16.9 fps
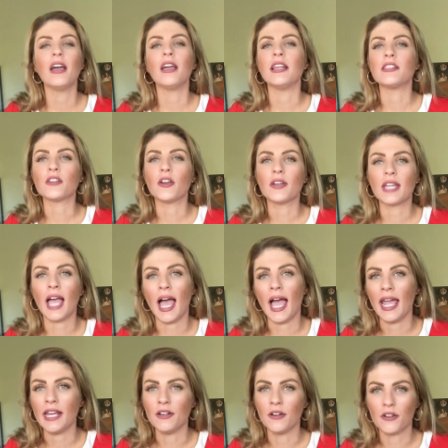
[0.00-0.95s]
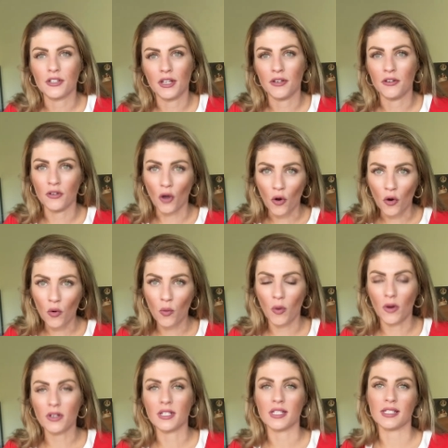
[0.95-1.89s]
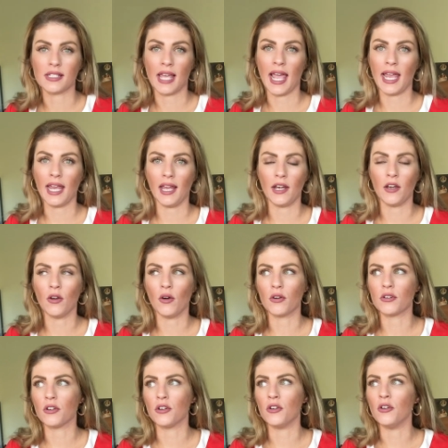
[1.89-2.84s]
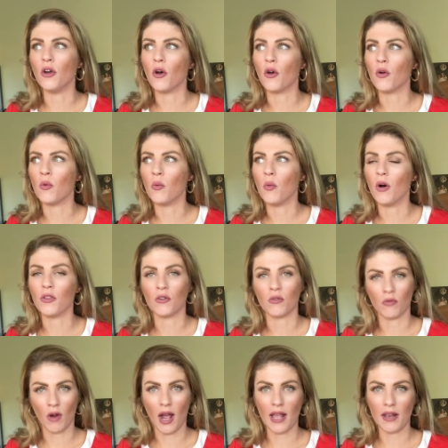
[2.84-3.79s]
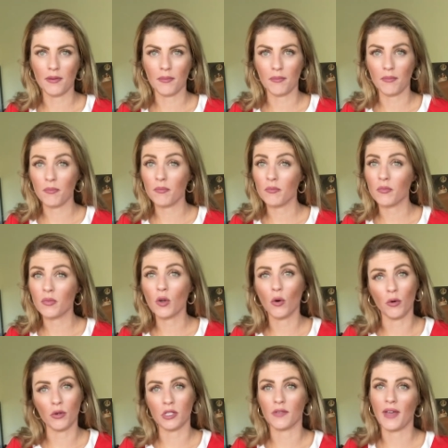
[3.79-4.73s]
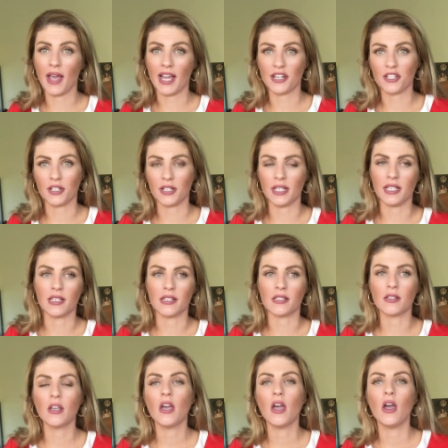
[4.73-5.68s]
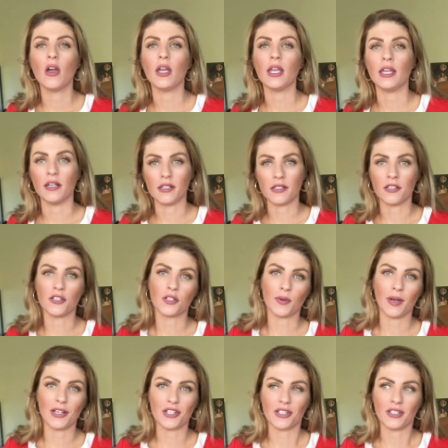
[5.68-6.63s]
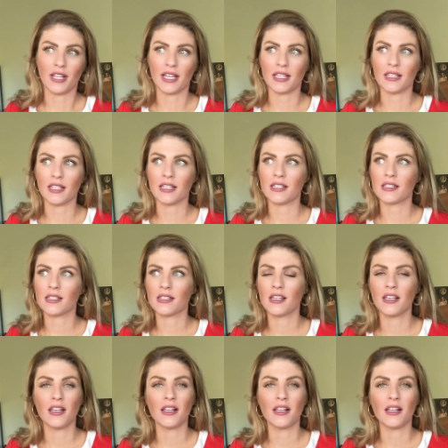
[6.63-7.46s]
It's okay not to know what to say and not to know what the right course of action is in a situation like this.